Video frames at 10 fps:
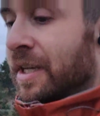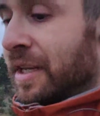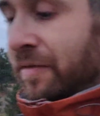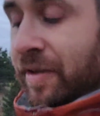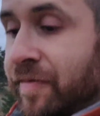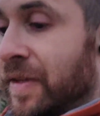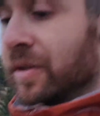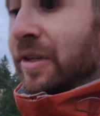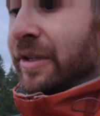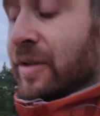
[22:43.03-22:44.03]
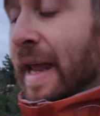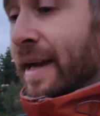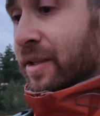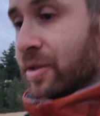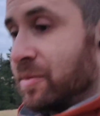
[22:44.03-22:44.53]
if you feel you
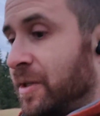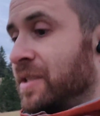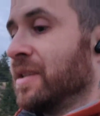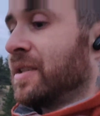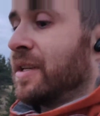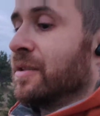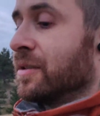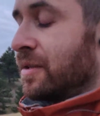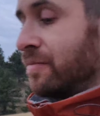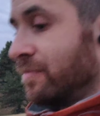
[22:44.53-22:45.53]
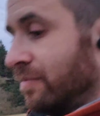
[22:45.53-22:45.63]
lack those business skills,